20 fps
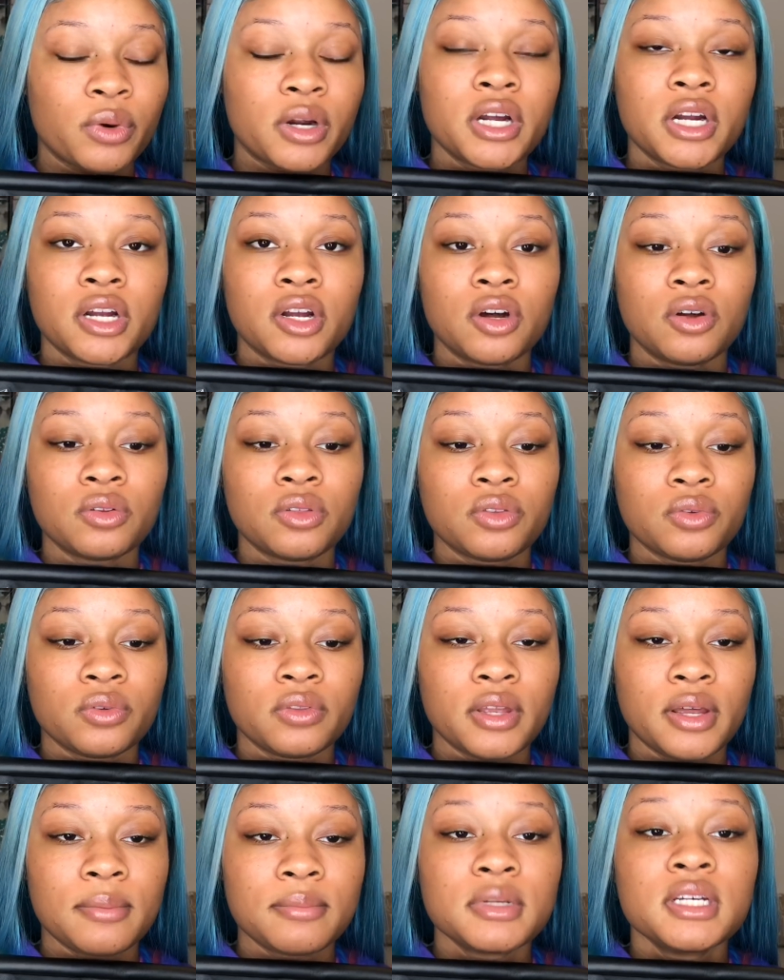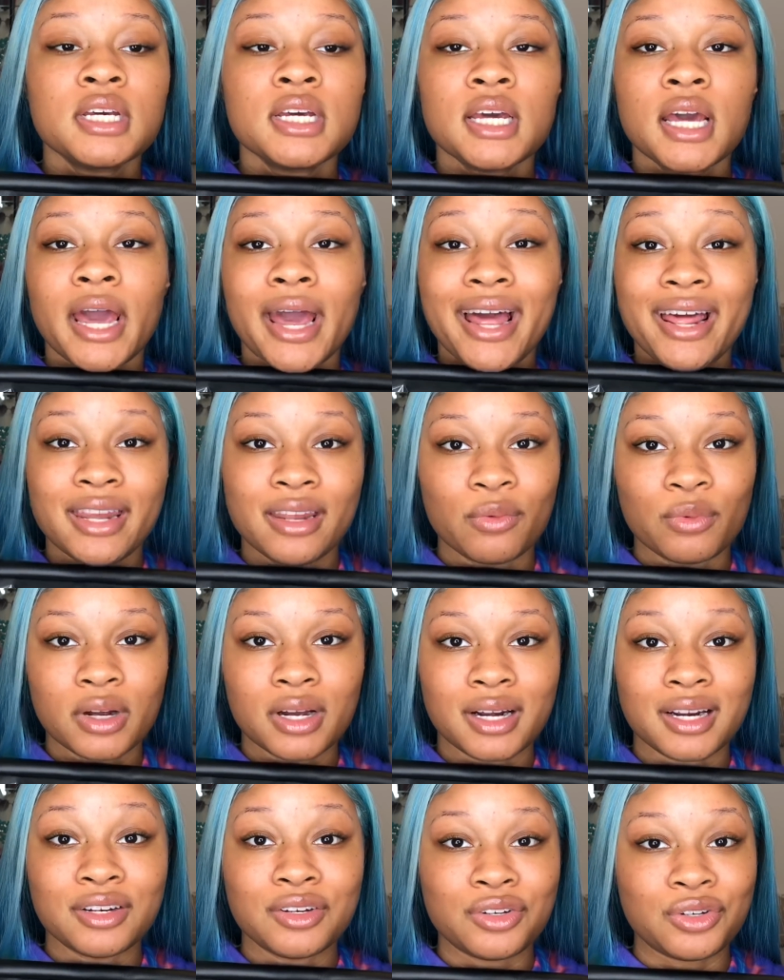We're gonna go through them and then we're
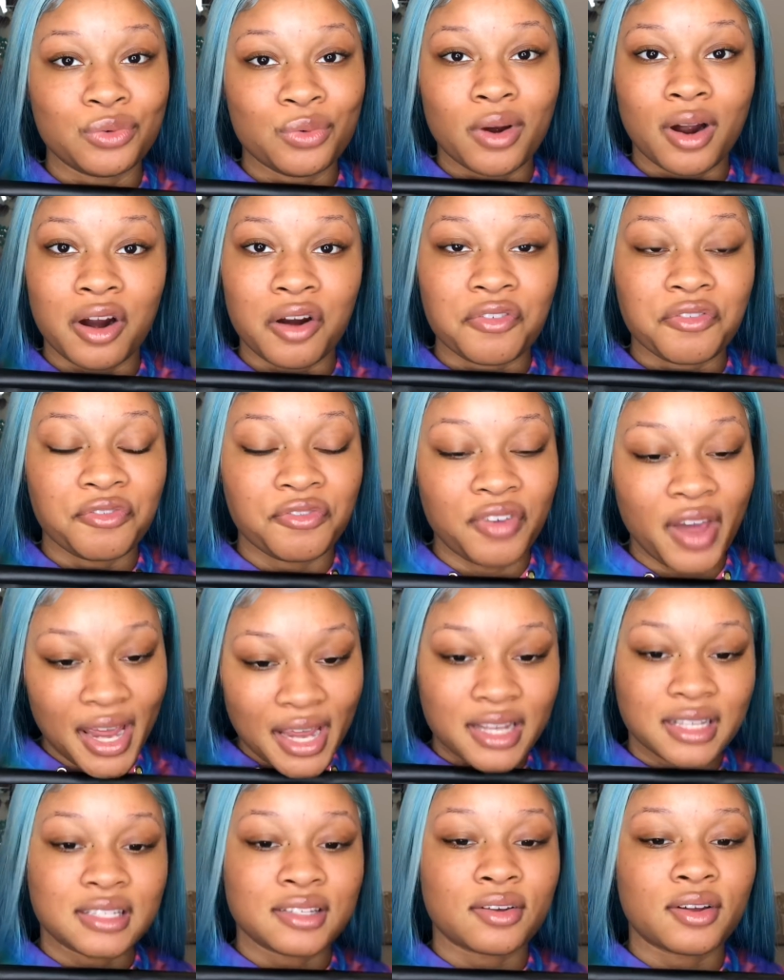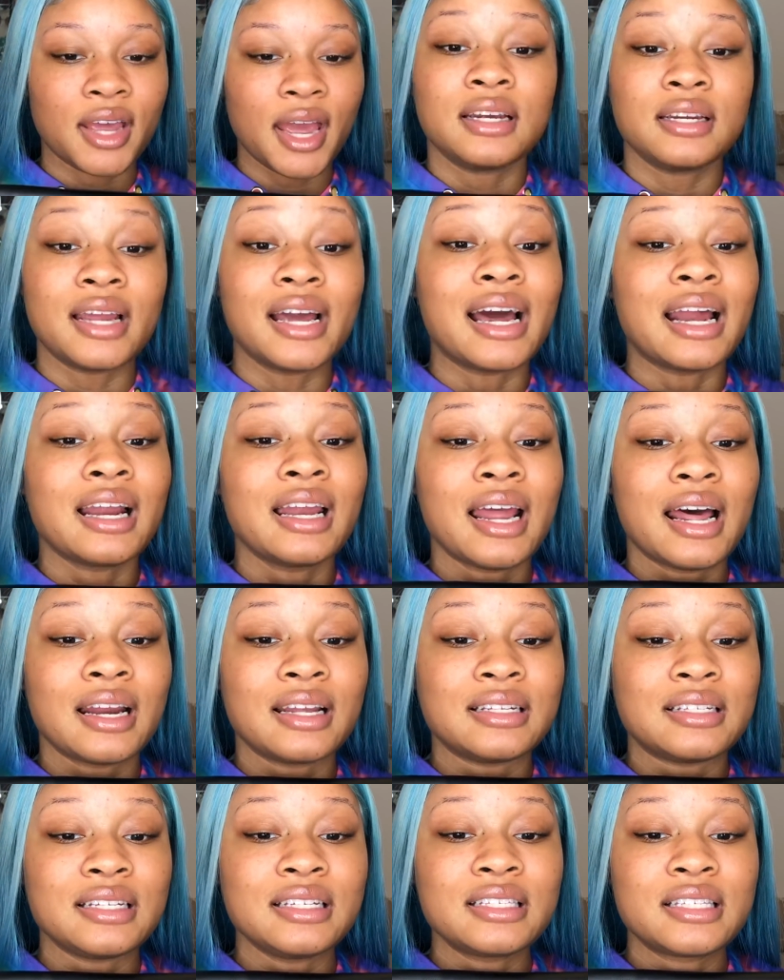gonna do our face. Okay, they got a
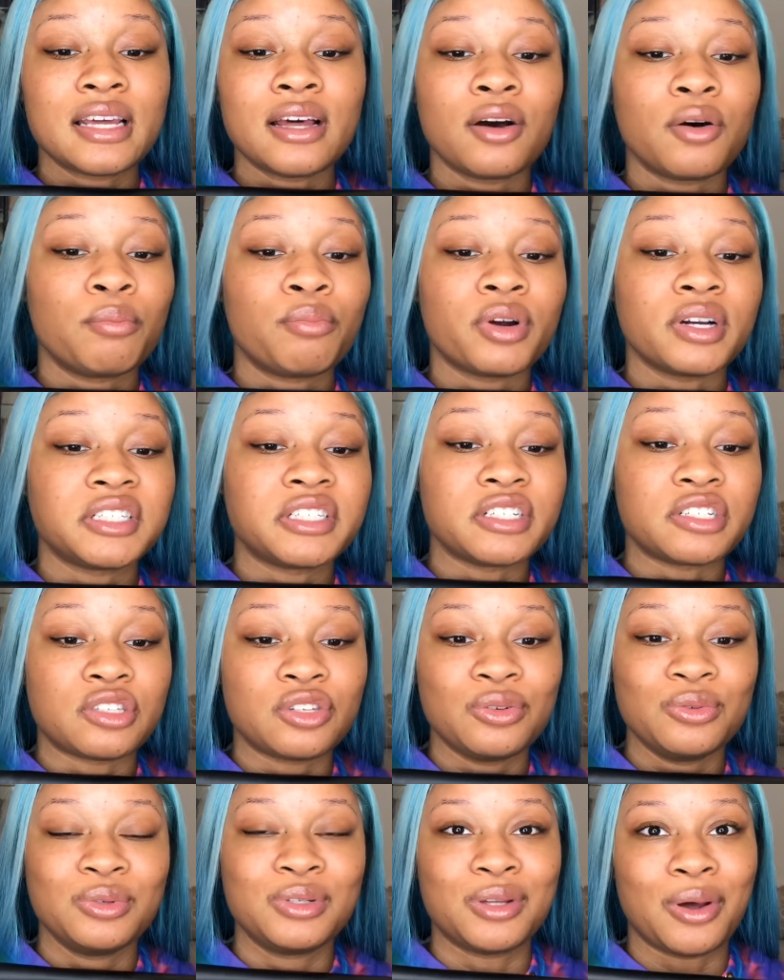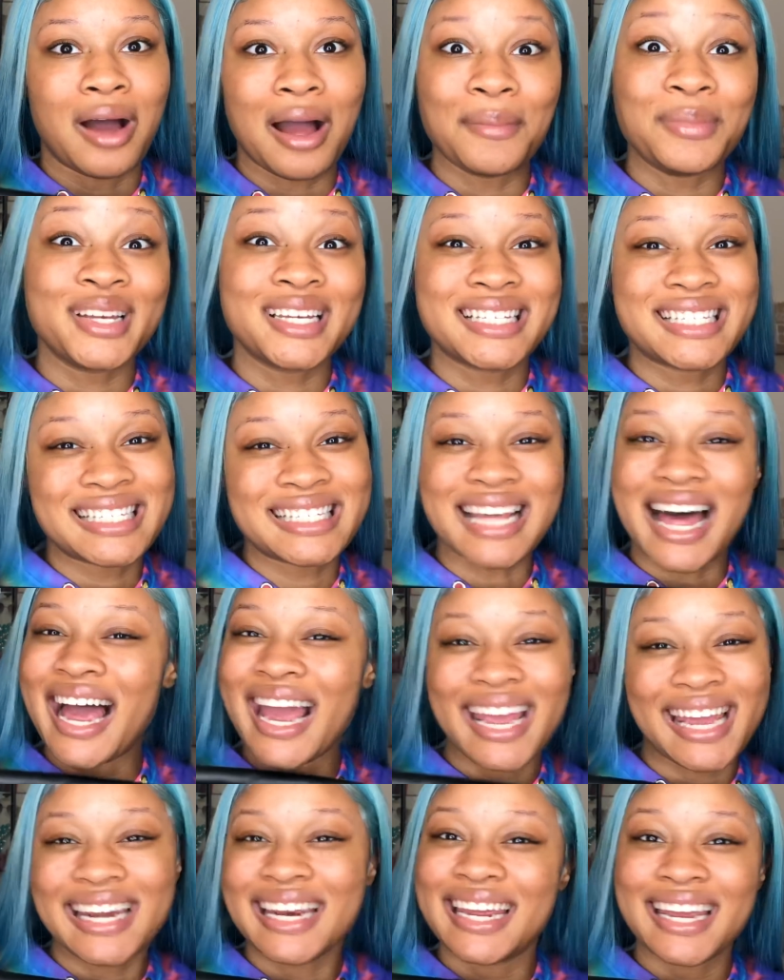lot of detailed brushes too, so I'm
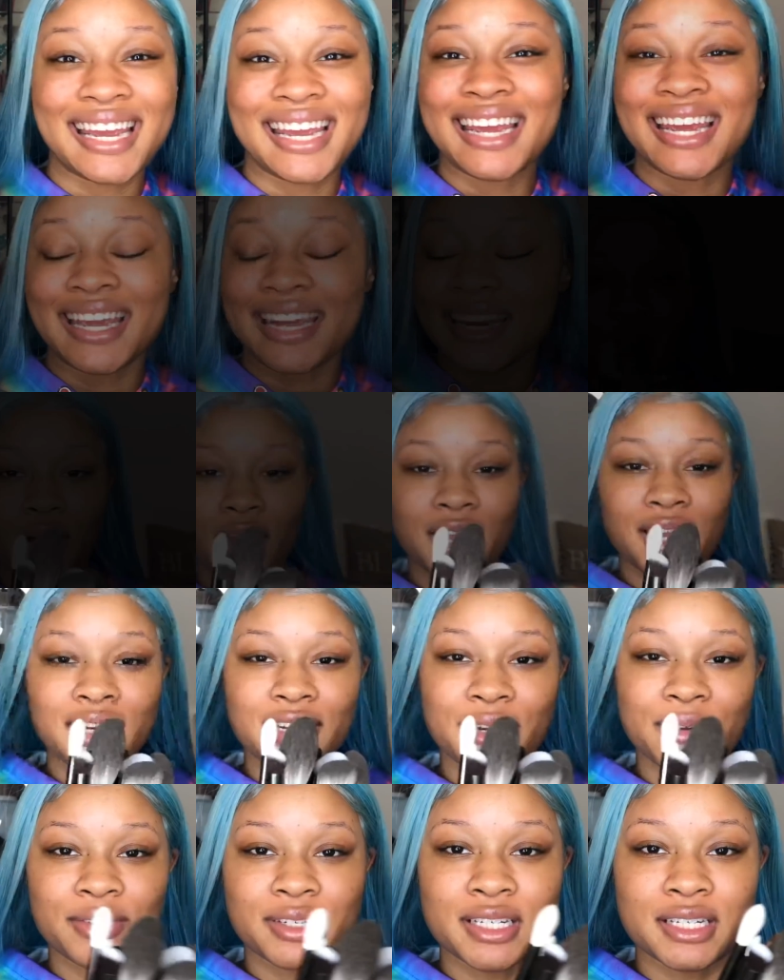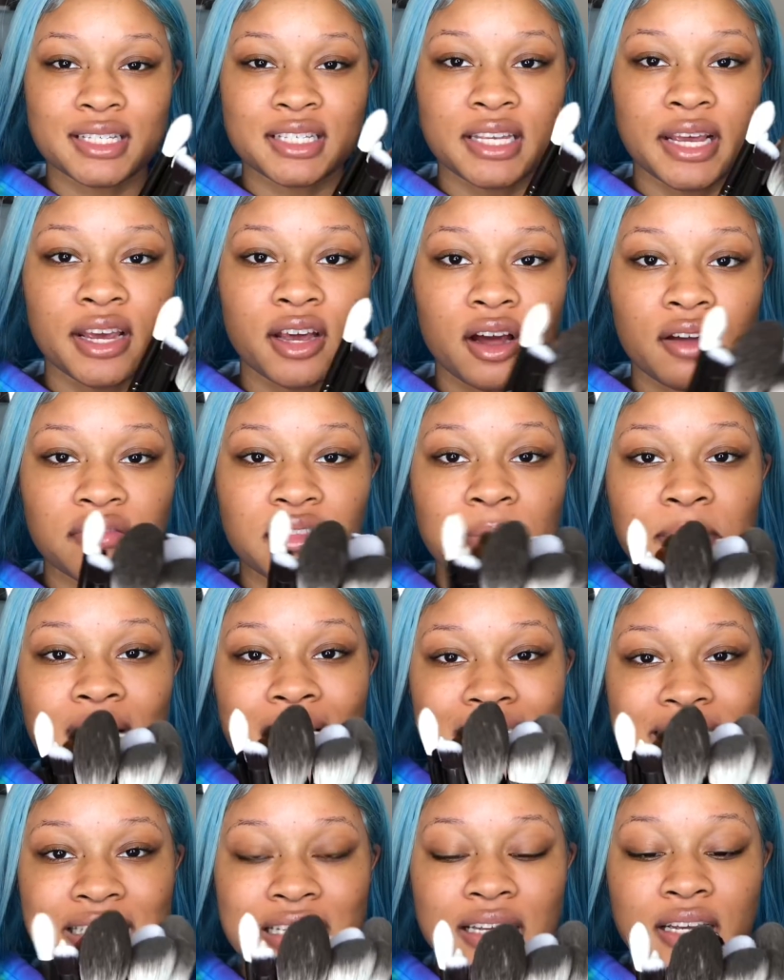excited. All I did was just take off the
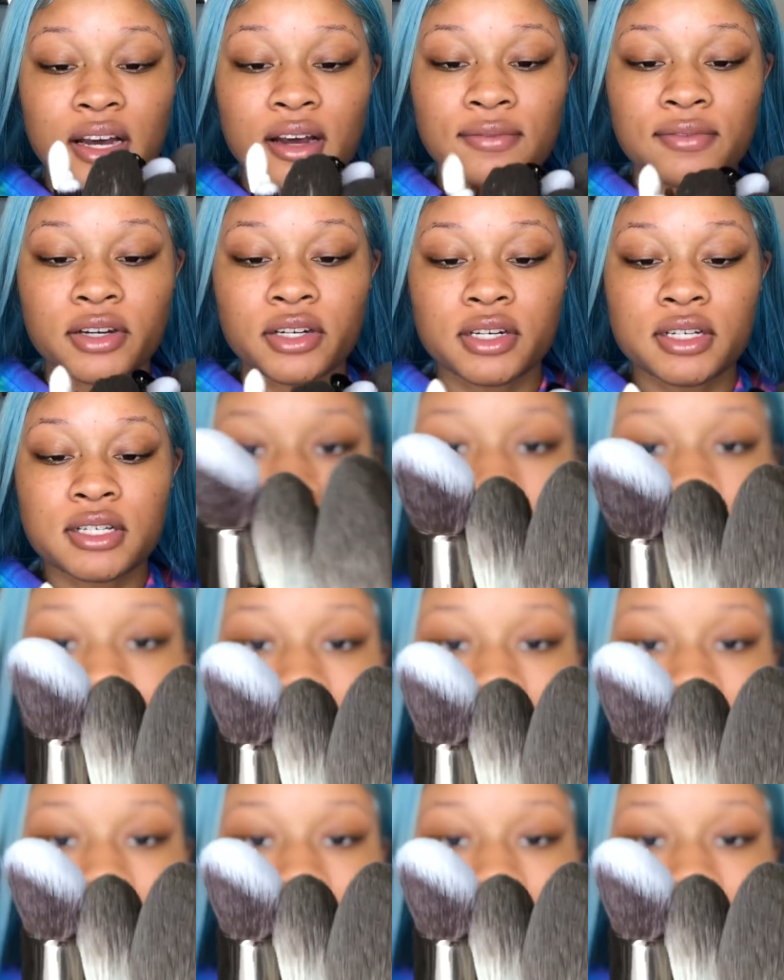plastic covers.